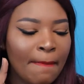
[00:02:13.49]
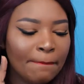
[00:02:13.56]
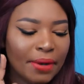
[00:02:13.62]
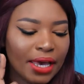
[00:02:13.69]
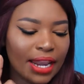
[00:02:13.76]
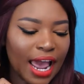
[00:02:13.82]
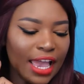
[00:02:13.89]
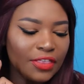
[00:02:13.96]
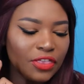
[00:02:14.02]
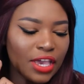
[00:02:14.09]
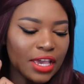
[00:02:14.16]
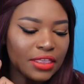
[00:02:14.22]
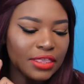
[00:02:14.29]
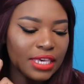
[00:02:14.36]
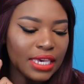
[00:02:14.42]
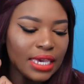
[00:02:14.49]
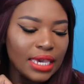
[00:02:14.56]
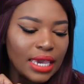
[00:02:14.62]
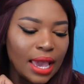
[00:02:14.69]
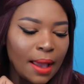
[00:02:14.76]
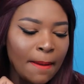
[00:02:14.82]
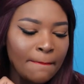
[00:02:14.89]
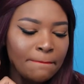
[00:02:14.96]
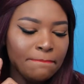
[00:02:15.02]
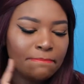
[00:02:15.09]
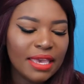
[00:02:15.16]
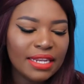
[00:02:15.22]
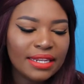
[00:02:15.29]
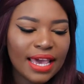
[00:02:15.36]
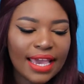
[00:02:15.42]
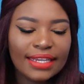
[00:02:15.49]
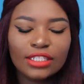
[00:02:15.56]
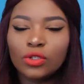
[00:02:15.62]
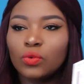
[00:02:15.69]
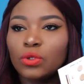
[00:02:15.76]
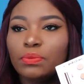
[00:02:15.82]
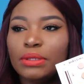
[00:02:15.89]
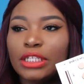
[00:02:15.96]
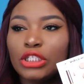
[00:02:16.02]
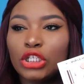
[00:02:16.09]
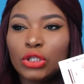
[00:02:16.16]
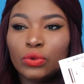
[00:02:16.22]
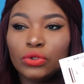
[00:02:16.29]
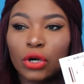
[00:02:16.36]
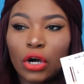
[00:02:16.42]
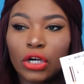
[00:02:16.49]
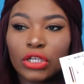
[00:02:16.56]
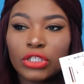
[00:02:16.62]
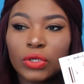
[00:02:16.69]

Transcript: But I think the Midnight would be too dark,